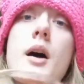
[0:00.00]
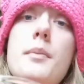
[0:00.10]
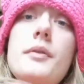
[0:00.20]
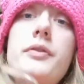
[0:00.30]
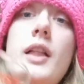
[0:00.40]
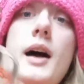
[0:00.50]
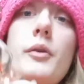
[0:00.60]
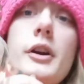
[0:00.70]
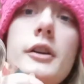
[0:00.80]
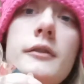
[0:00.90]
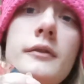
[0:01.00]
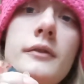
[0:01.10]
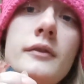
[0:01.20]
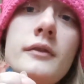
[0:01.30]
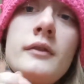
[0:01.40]
cup of flour
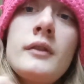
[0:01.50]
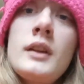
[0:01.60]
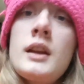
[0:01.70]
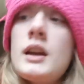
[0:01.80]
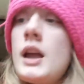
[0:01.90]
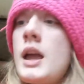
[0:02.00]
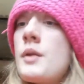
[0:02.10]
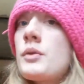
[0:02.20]
and